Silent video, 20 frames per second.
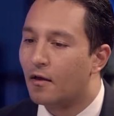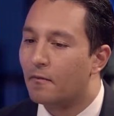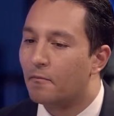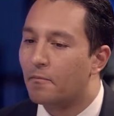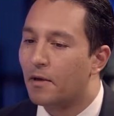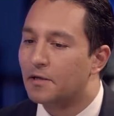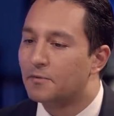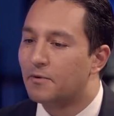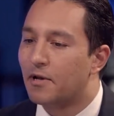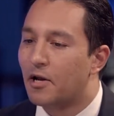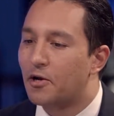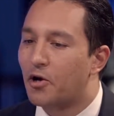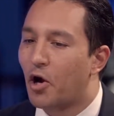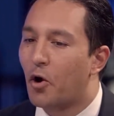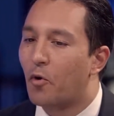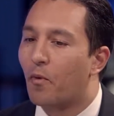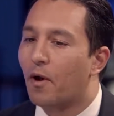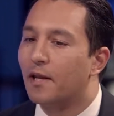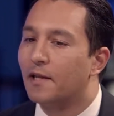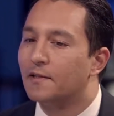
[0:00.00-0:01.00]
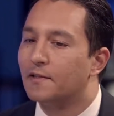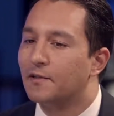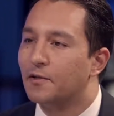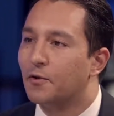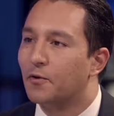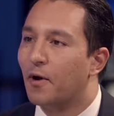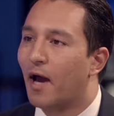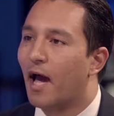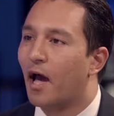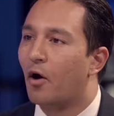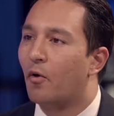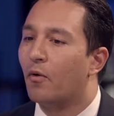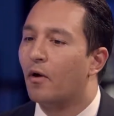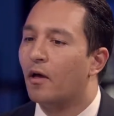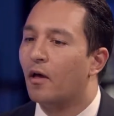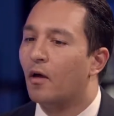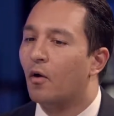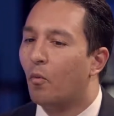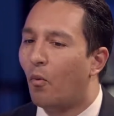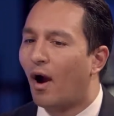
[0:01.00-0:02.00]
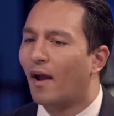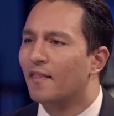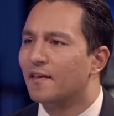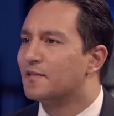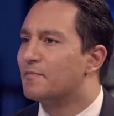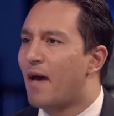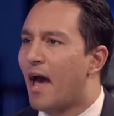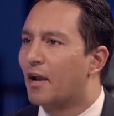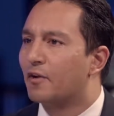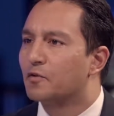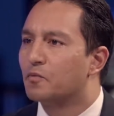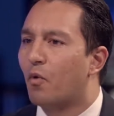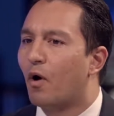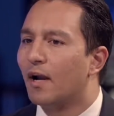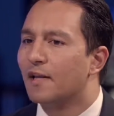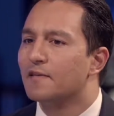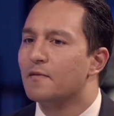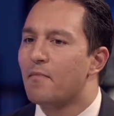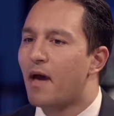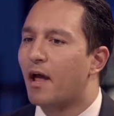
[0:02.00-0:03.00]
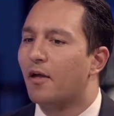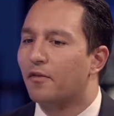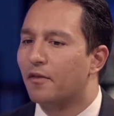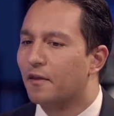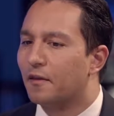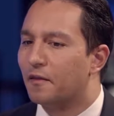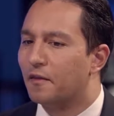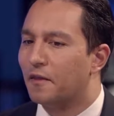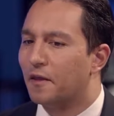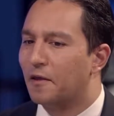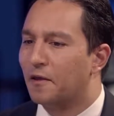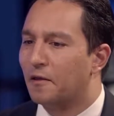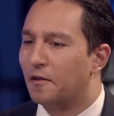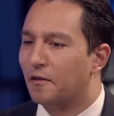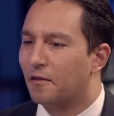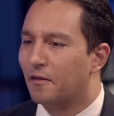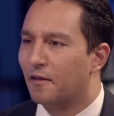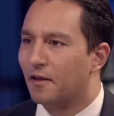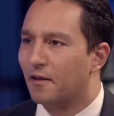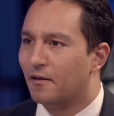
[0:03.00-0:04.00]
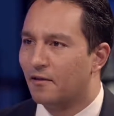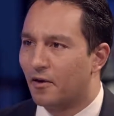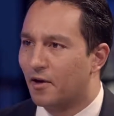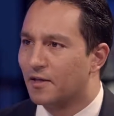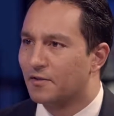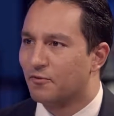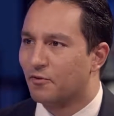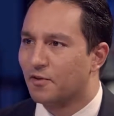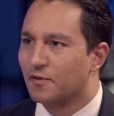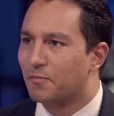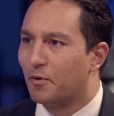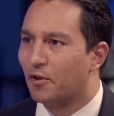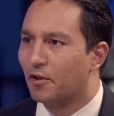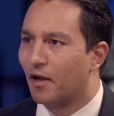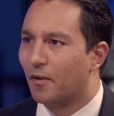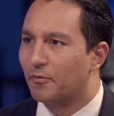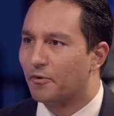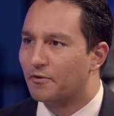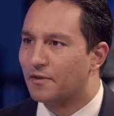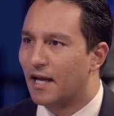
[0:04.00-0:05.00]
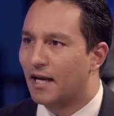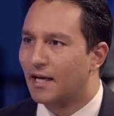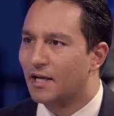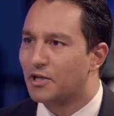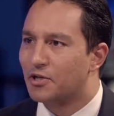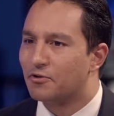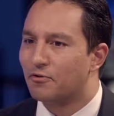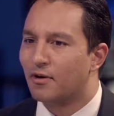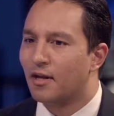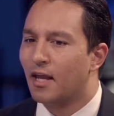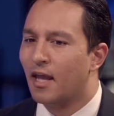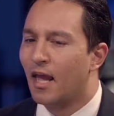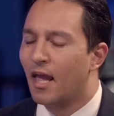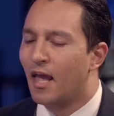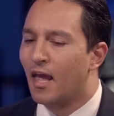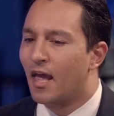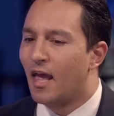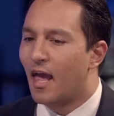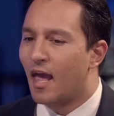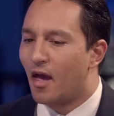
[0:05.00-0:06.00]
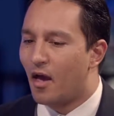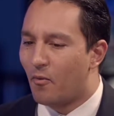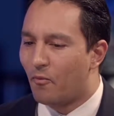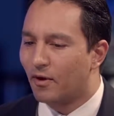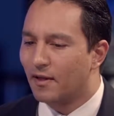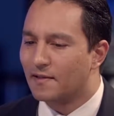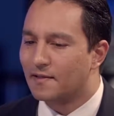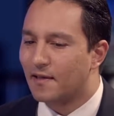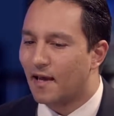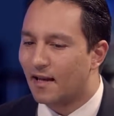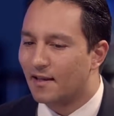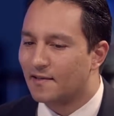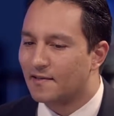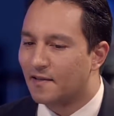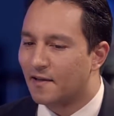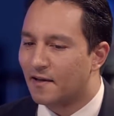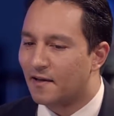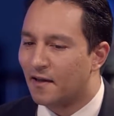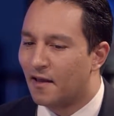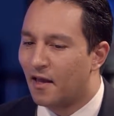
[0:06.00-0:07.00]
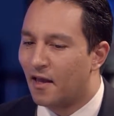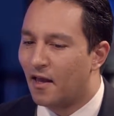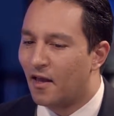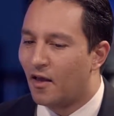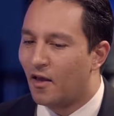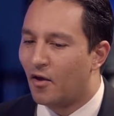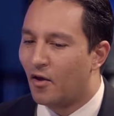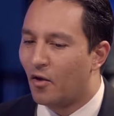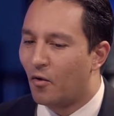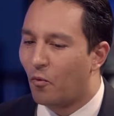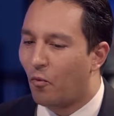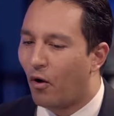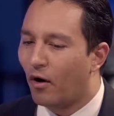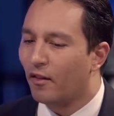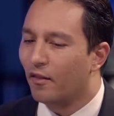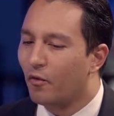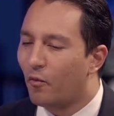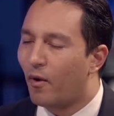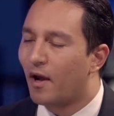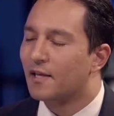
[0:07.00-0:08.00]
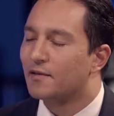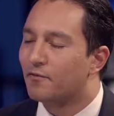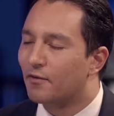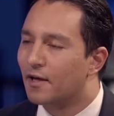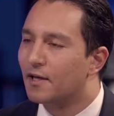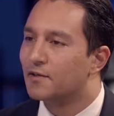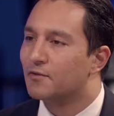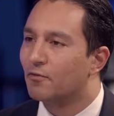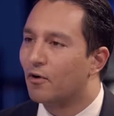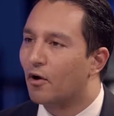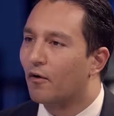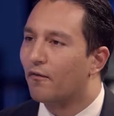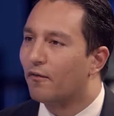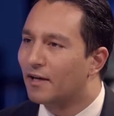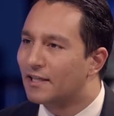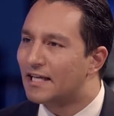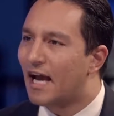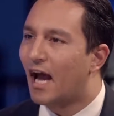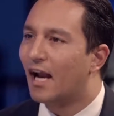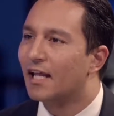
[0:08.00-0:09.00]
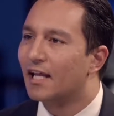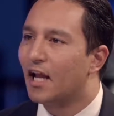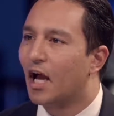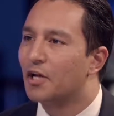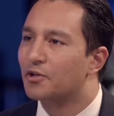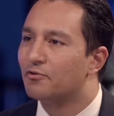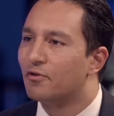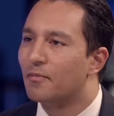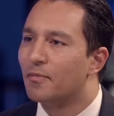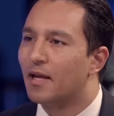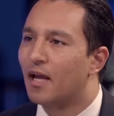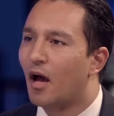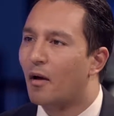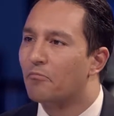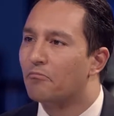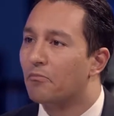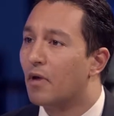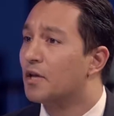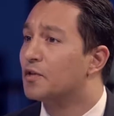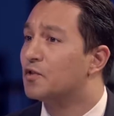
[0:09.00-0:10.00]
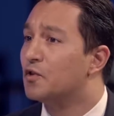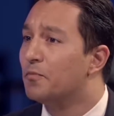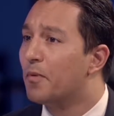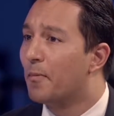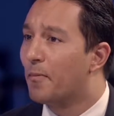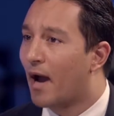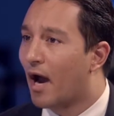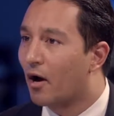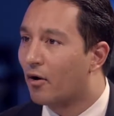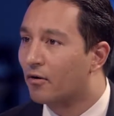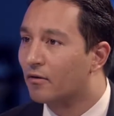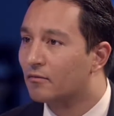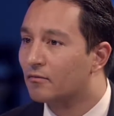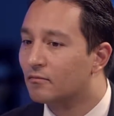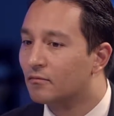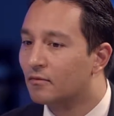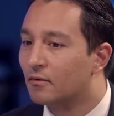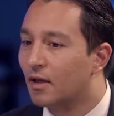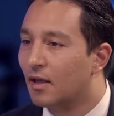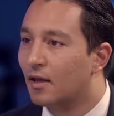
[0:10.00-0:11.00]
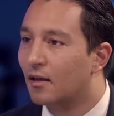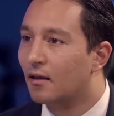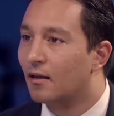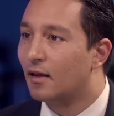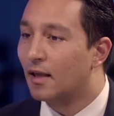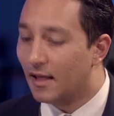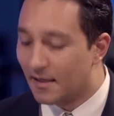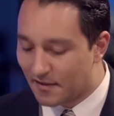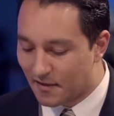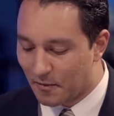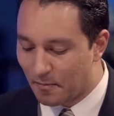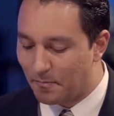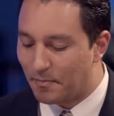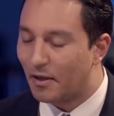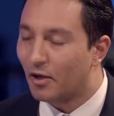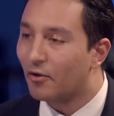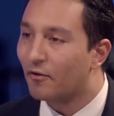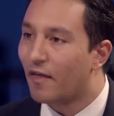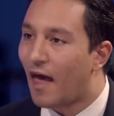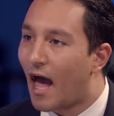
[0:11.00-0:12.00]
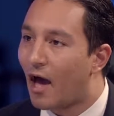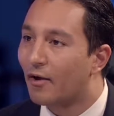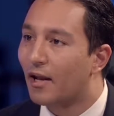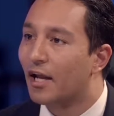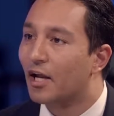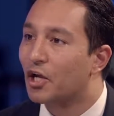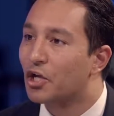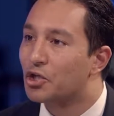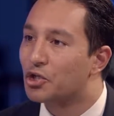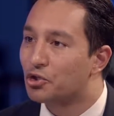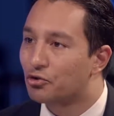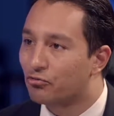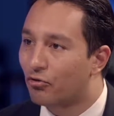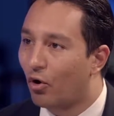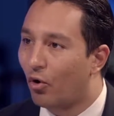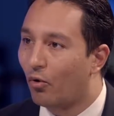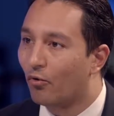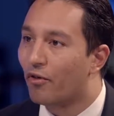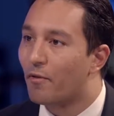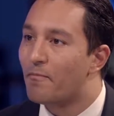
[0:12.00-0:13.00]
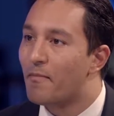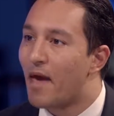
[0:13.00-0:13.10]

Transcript: Benjamin Netanyahu went into why this matters. Why does it matter that Israel is building up their tech industry? And what he said is that one of the ways for Israel, a very tiny country, to become a superpower is to build out and control the